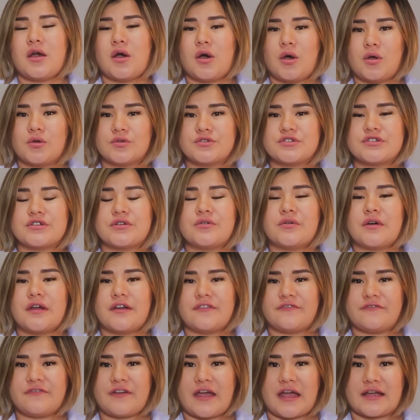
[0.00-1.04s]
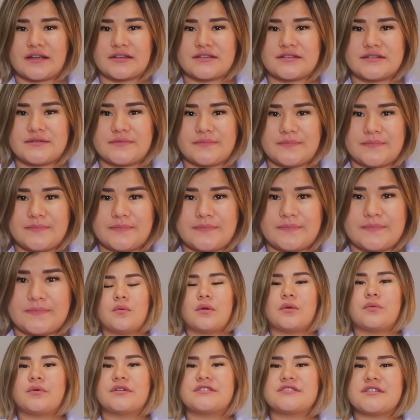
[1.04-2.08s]
Also a fact.
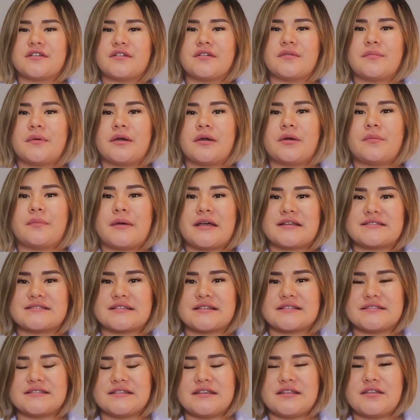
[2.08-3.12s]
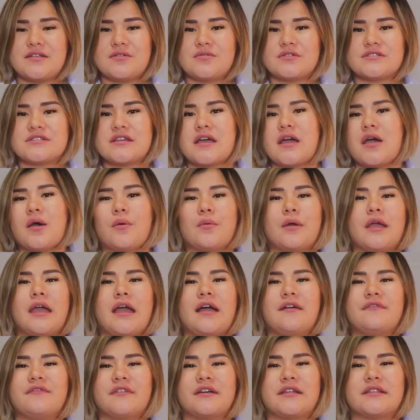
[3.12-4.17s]
When we talk about past continuous, we
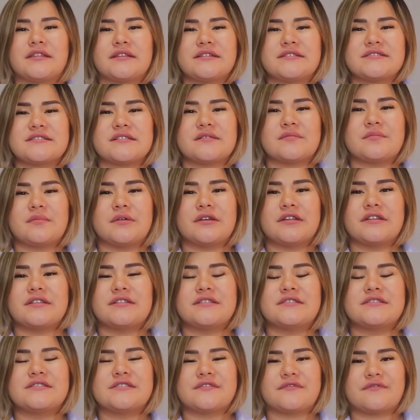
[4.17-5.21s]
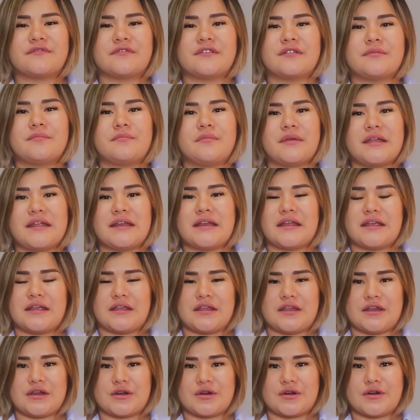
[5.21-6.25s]
have a little bit different meaning
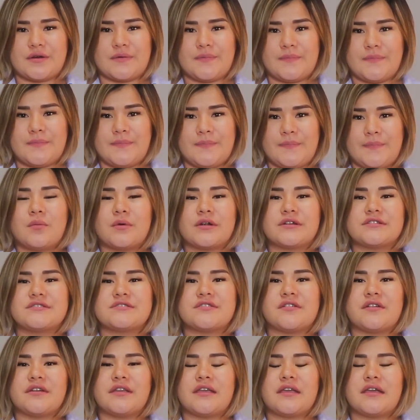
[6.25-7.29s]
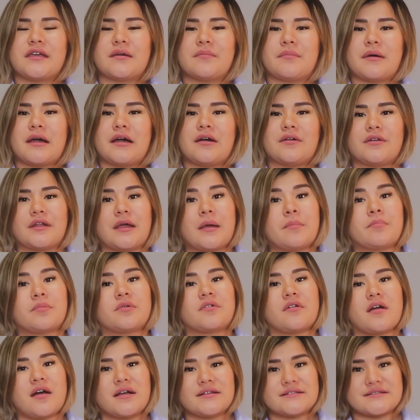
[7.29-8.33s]
here. We're talking about a
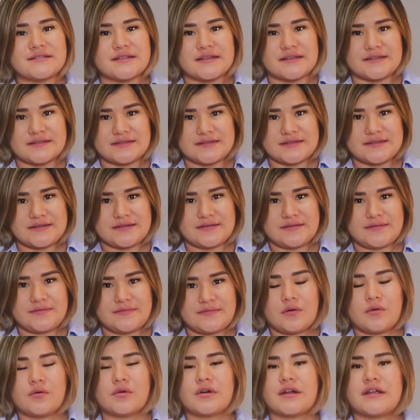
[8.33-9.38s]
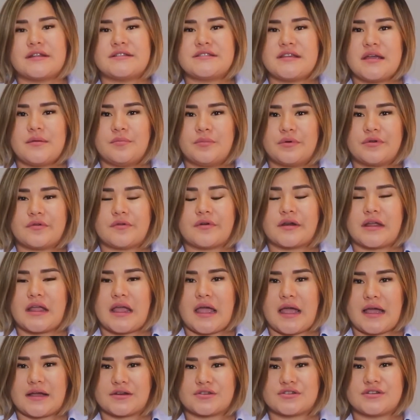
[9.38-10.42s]
process or a temporary
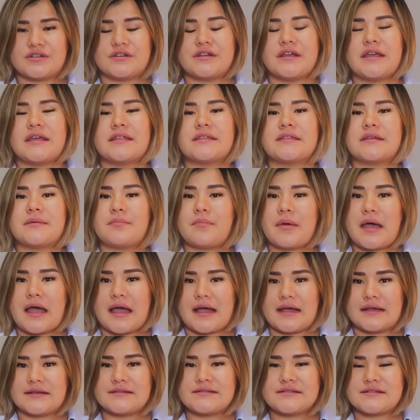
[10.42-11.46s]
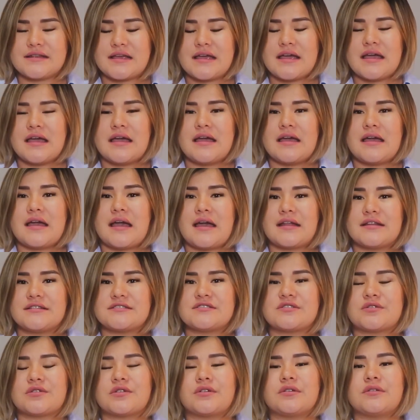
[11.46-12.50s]
action in the past at a
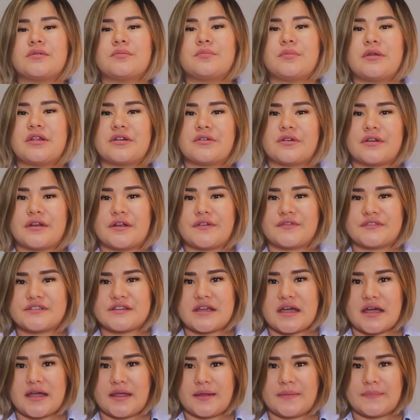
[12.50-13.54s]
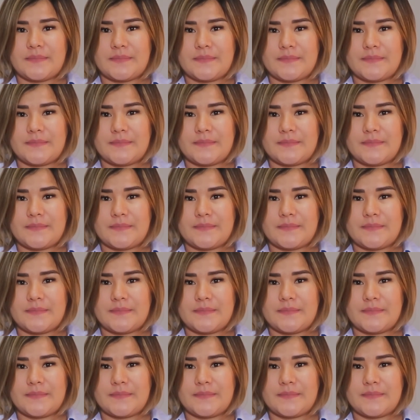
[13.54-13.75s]
certain period of time.